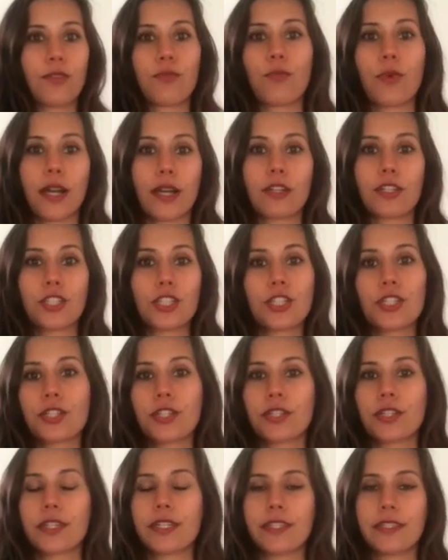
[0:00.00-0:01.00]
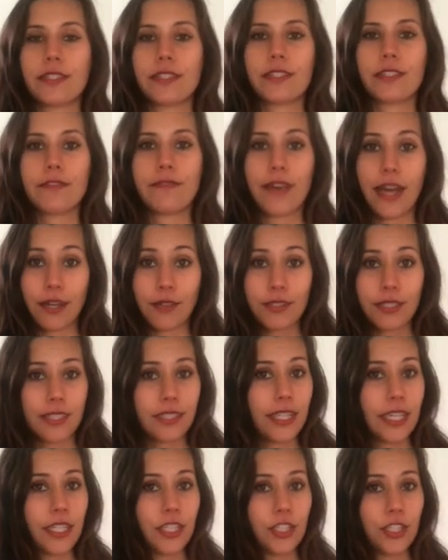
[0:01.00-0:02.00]
where sugar is found in
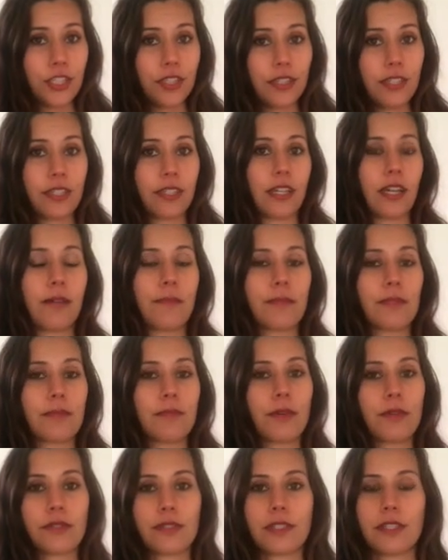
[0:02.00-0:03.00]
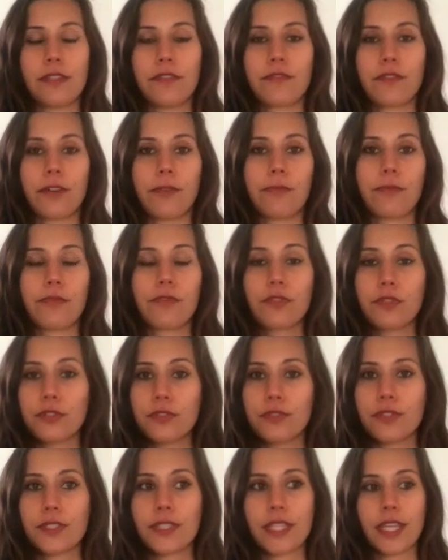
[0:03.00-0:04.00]
nature, it comes mostly from
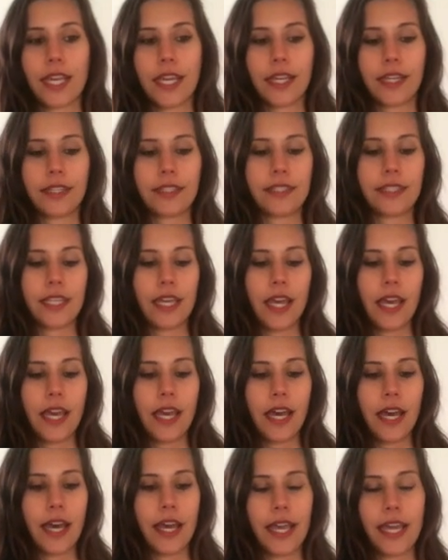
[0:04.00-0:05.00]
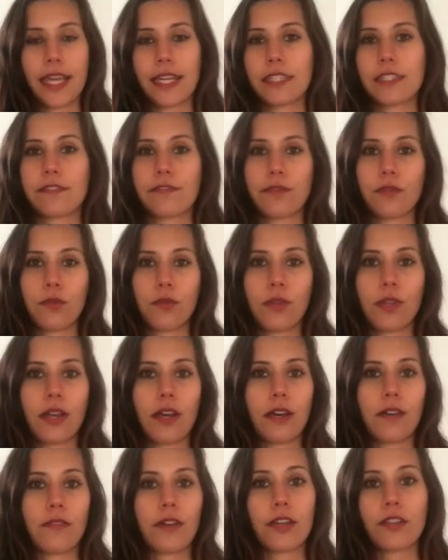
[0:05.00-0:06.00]
fruits and a handful
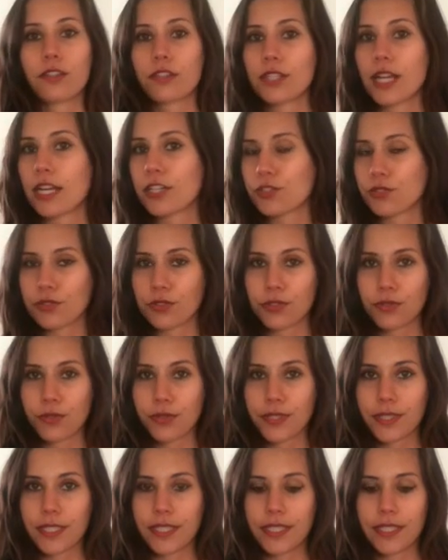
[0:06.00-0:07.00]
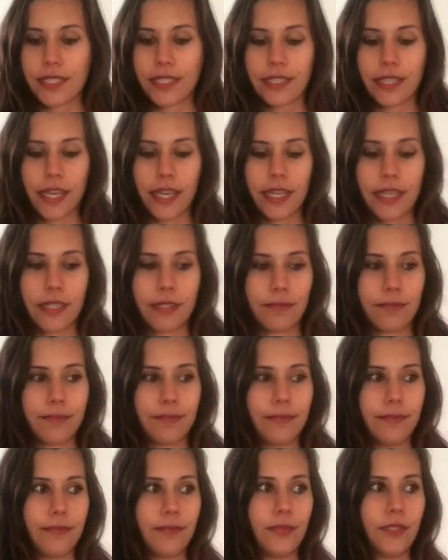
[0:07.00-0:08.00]
of other natural sources like,
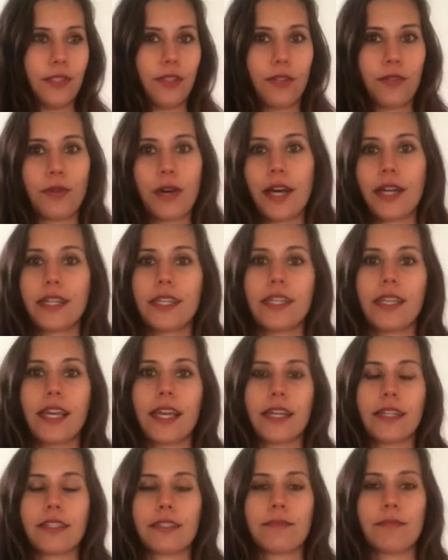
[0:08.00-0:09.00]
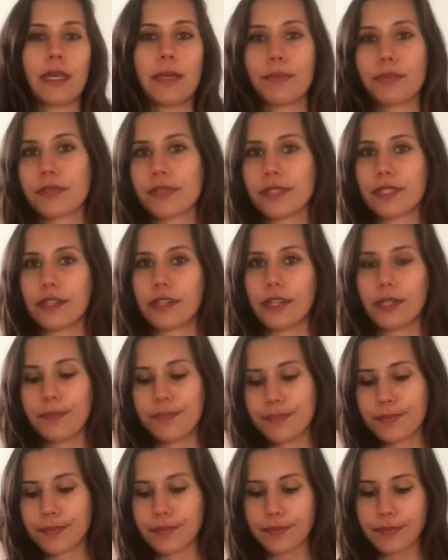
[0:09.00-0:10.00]
honey and maple syrup.